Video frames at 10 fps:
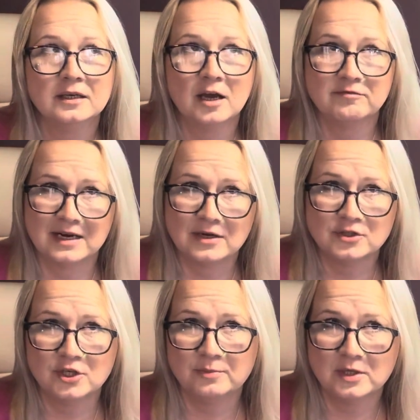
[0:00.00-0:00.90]
around
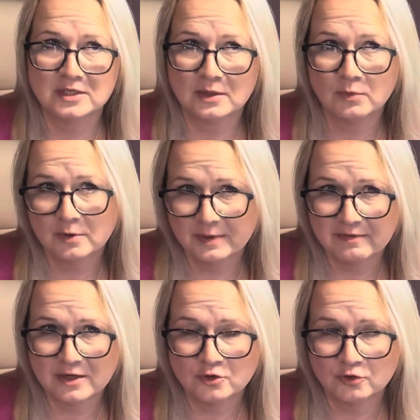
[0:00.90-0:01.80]
you because they want to be
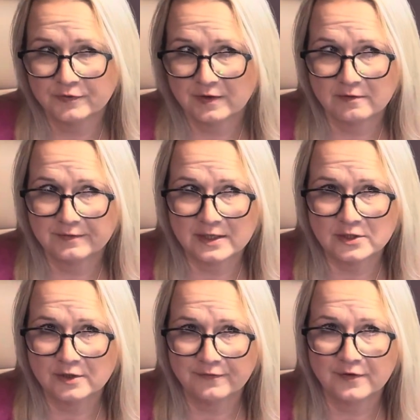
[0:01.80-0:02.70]
around you, or if they're around
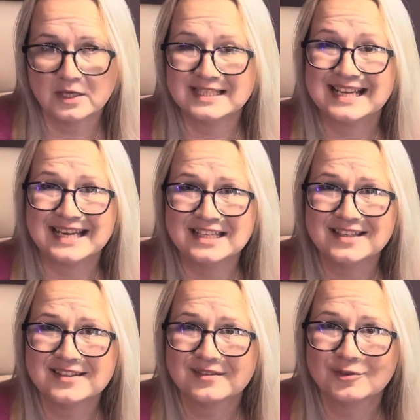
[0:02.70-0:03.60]
you for your
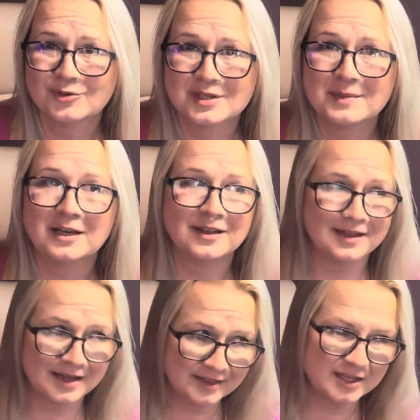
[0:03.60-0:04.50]
status or something like
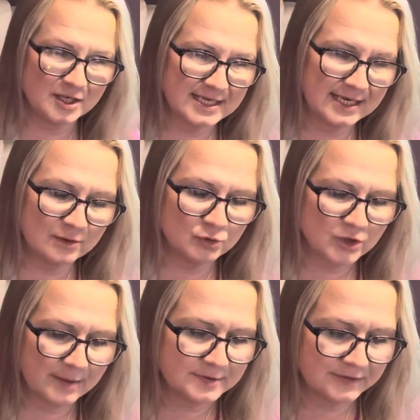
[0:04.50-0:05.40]
that. I think you set little
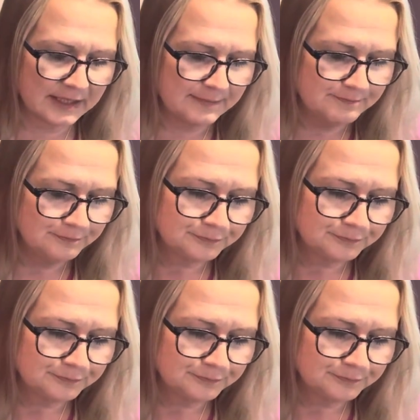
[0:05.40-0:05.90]
traps for them.